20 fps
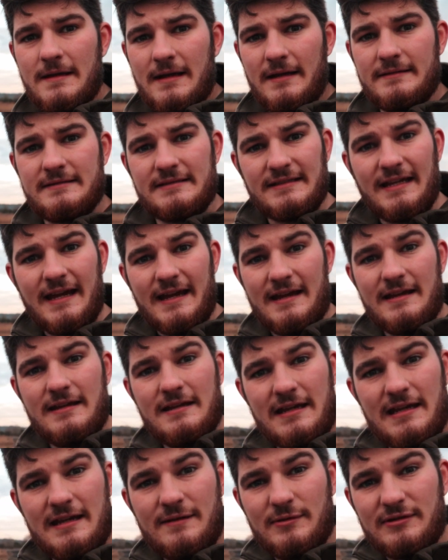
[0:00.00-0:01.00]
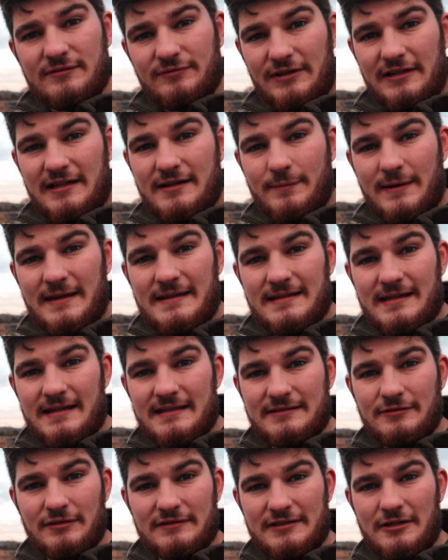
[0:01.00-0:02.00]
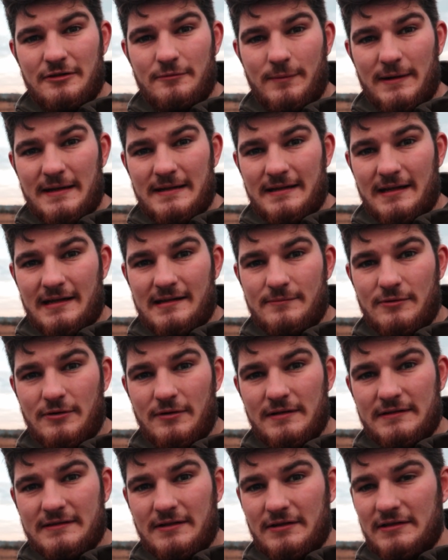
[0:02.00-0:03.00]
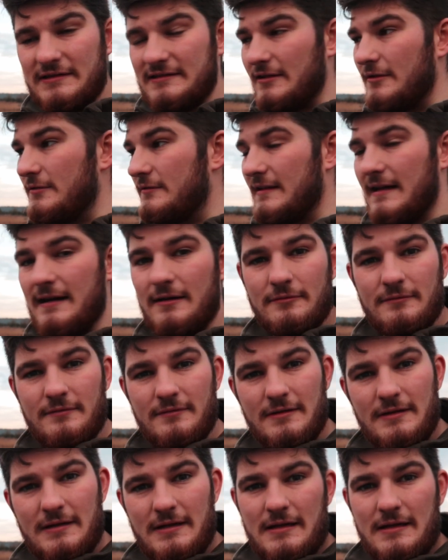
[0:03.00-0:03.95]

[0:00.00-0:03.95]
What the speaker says: And today, it was really windy. It's not too windy anymore, it's kind of slowed down.